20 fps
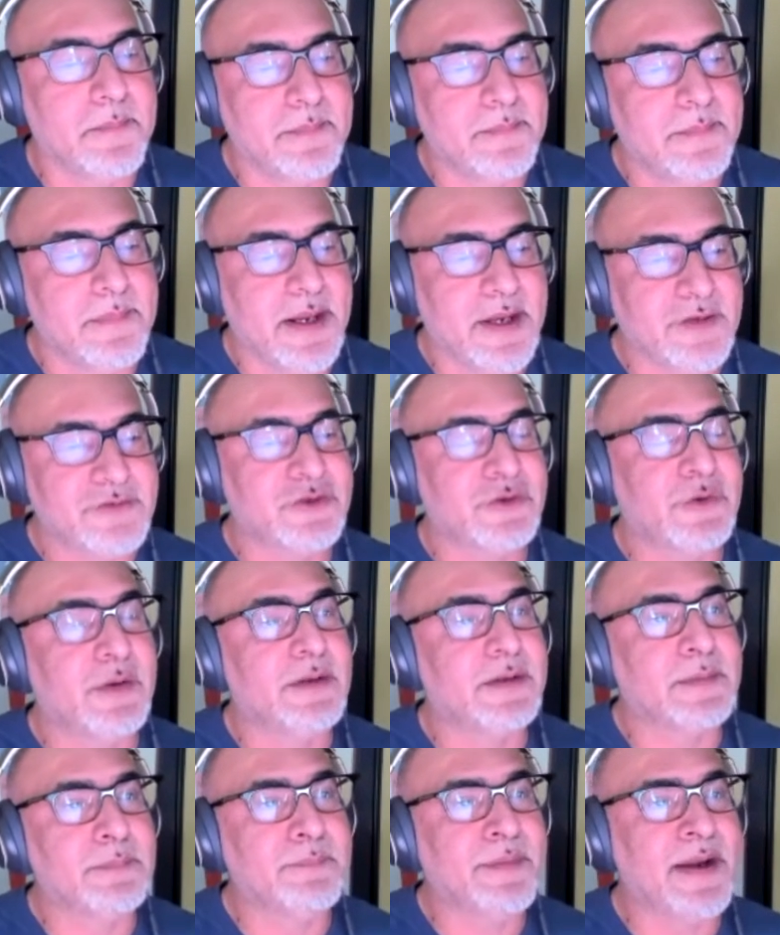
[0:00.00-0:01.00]
SQL
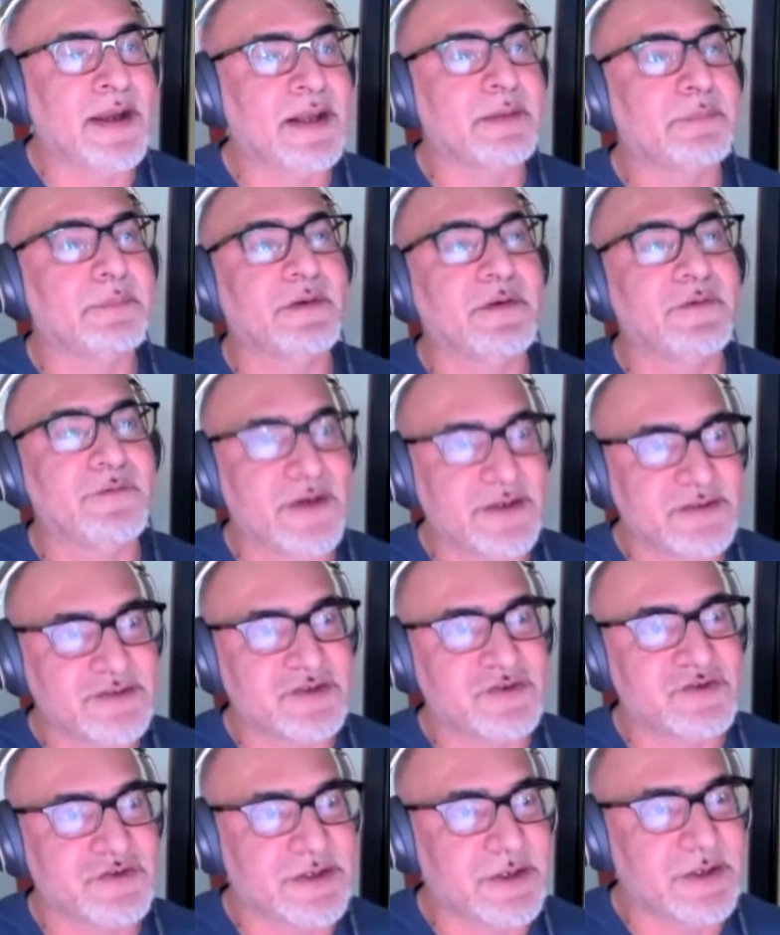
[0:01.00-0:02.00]
compatible
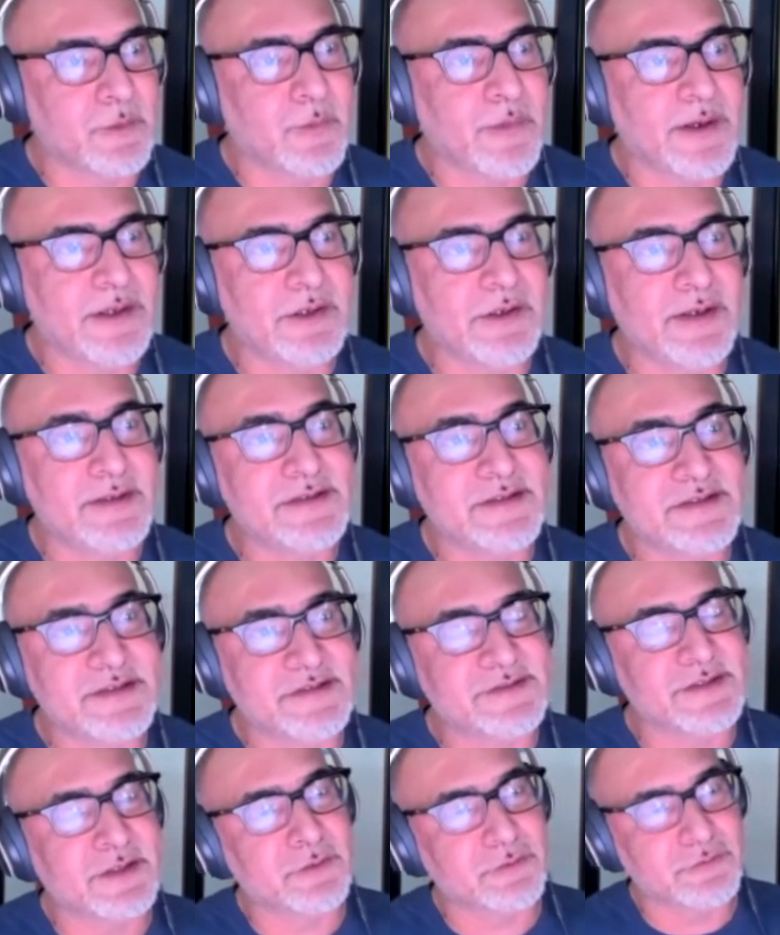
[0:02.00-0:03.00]
registry, where your
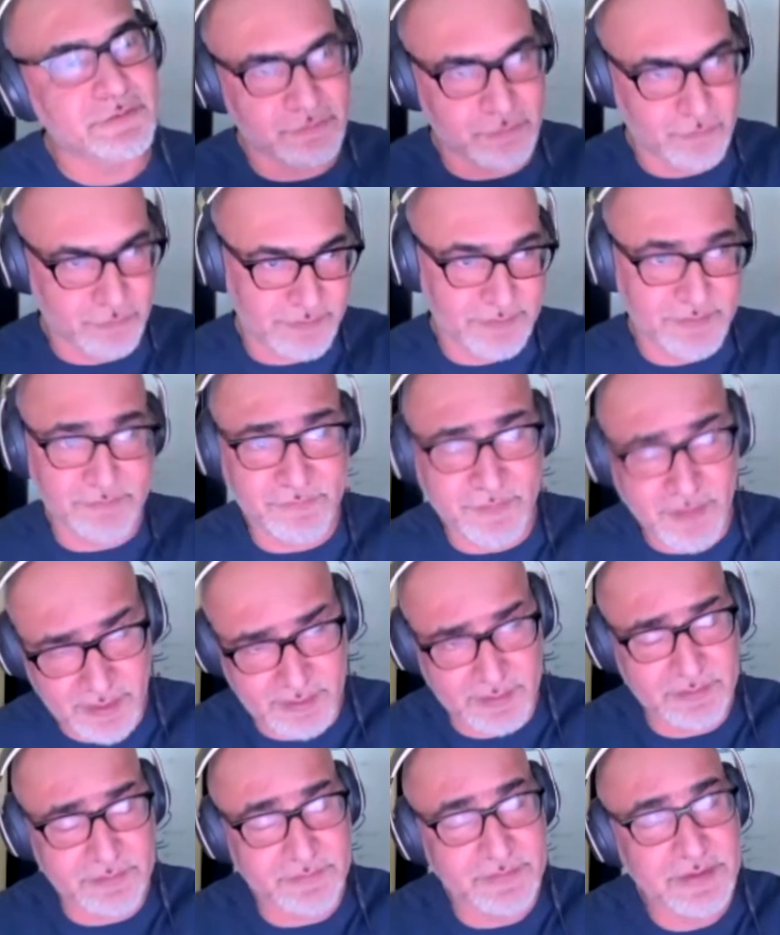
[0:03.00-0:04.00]
entities are not stored in the
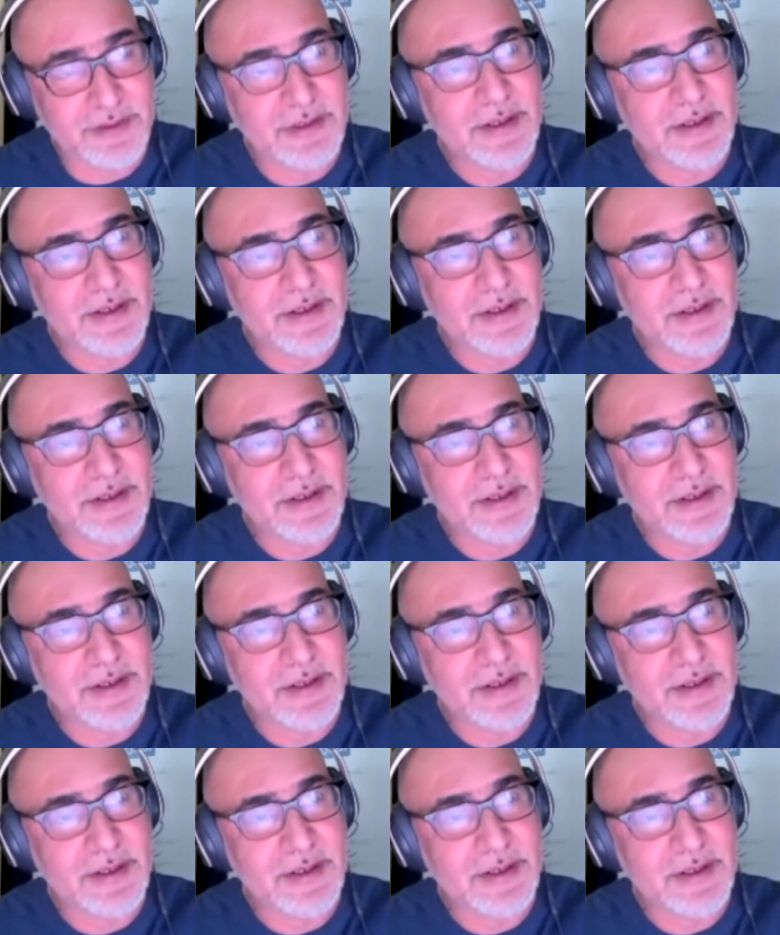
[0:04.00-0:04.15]
files,